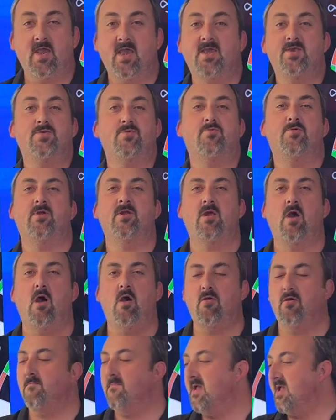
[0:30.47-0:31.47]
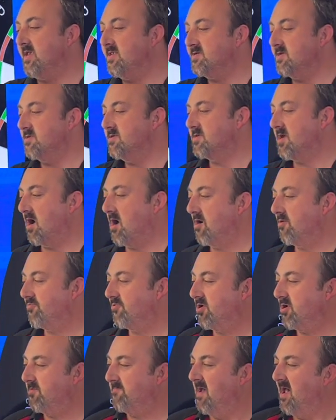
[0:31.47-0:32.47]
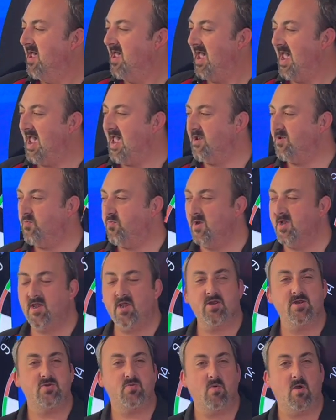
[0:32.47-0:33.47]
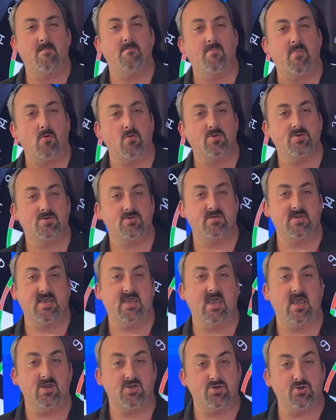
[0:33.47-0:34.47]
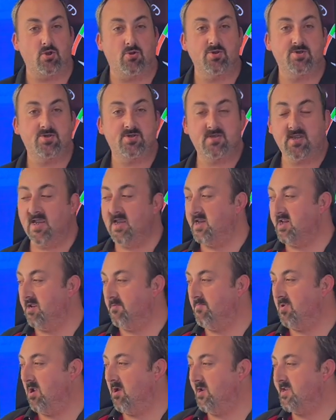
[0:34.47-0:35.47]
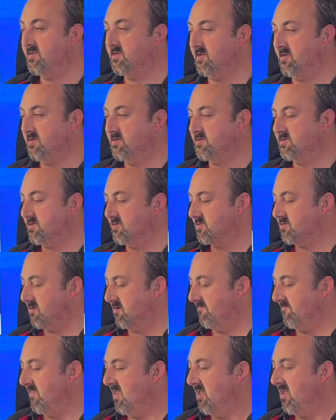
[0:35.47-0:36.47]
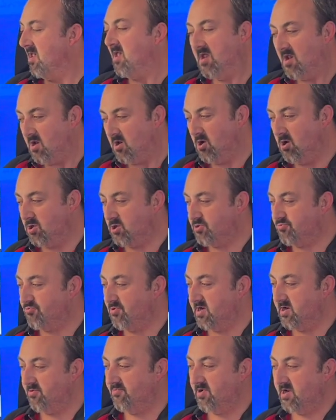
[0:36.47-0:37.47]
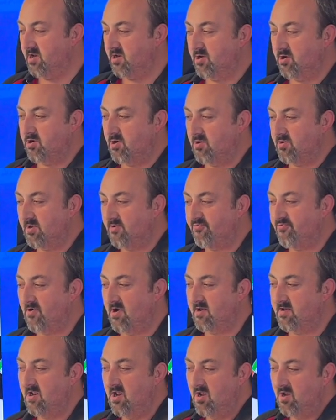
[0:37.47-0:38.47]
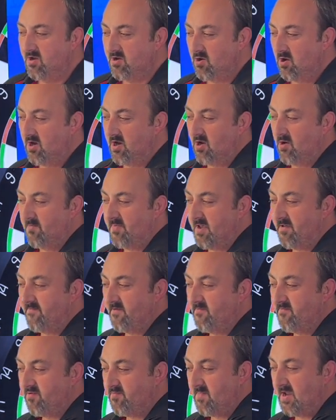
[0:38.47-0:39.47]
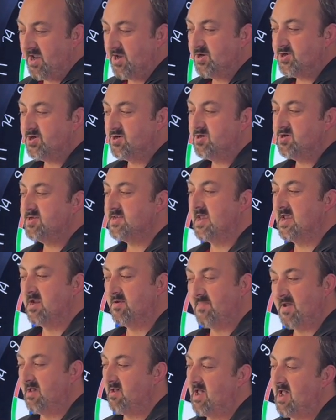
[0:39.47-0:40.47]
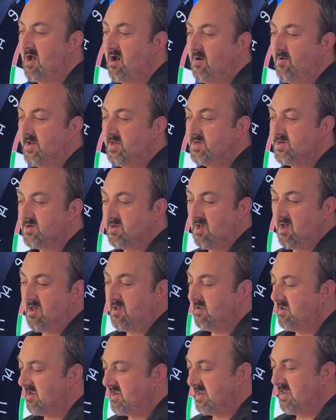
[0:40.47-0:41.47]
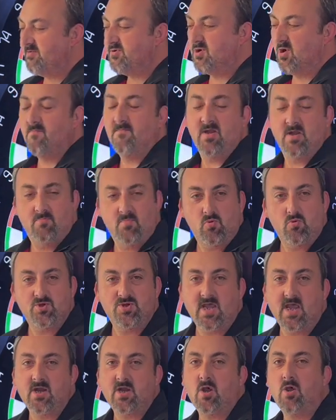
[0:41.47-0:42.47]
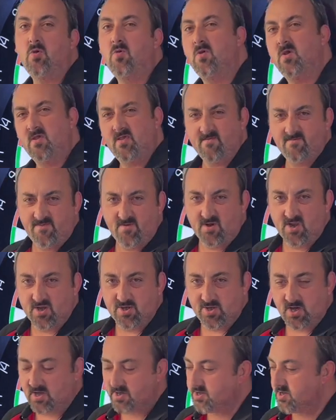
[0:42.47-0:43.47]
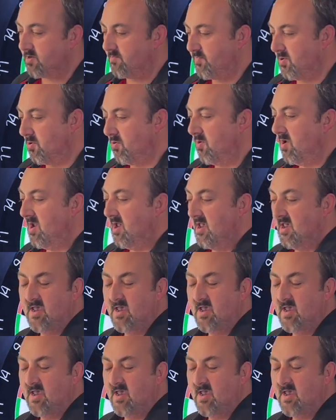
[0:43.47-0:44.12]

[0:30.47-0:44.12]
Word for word: Okay, so we're in our amazing dart room we're going to unbox the Shot Stadium lighting system. Looks really, really good on the front. Got a little bit of information saying about how it uh, gives you a minimal shadow, fully adjustable.